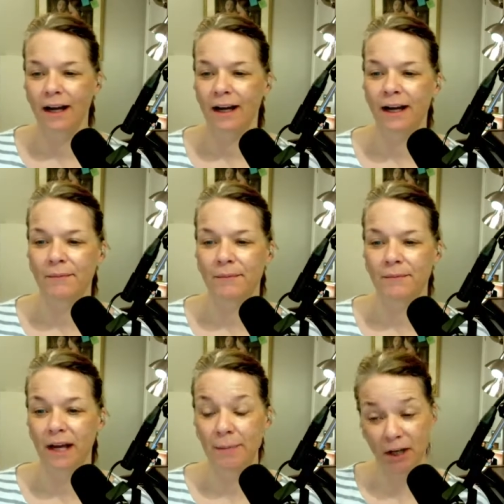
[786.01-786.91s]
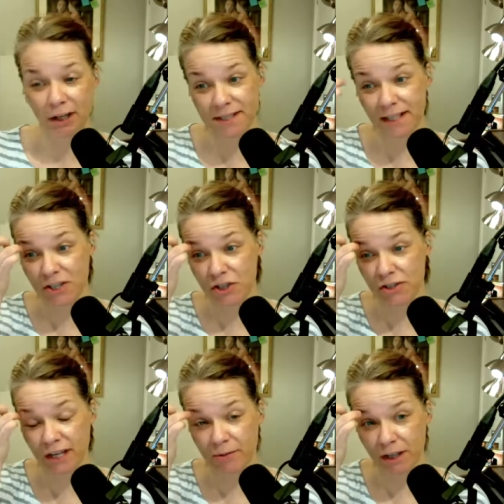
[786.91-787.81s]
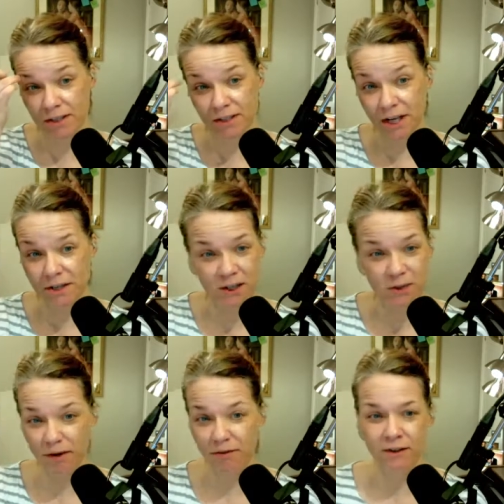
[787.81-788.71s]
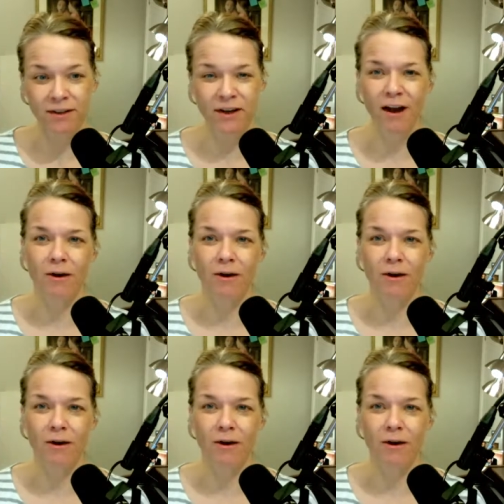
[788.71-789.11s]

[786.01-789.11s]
Am I going to sing it just like Dusty Springfield?